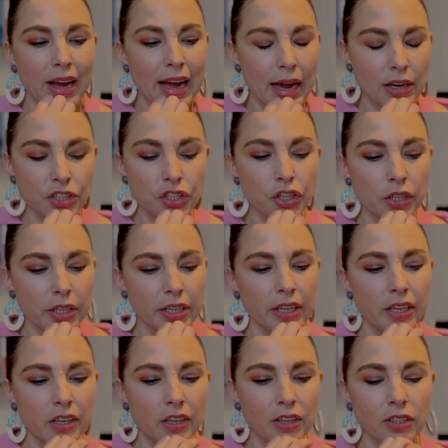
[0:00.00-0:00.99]

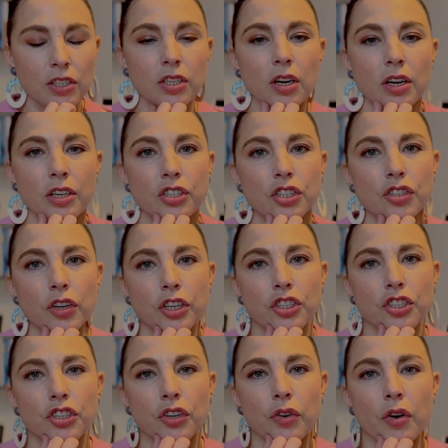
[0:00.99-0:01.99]
actually can start to
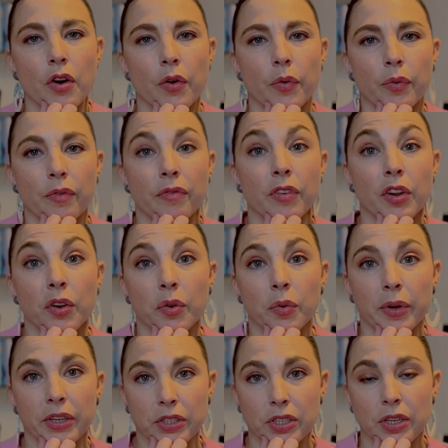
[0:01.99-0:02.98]
trust your own view
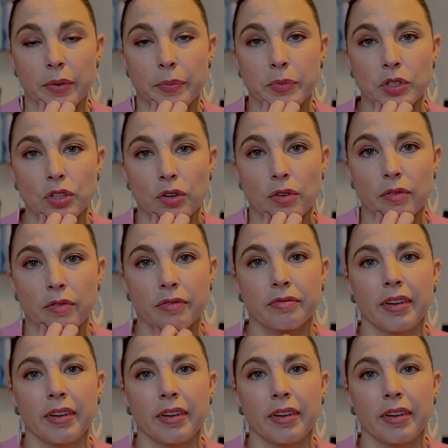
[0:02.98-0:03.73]
in terms of,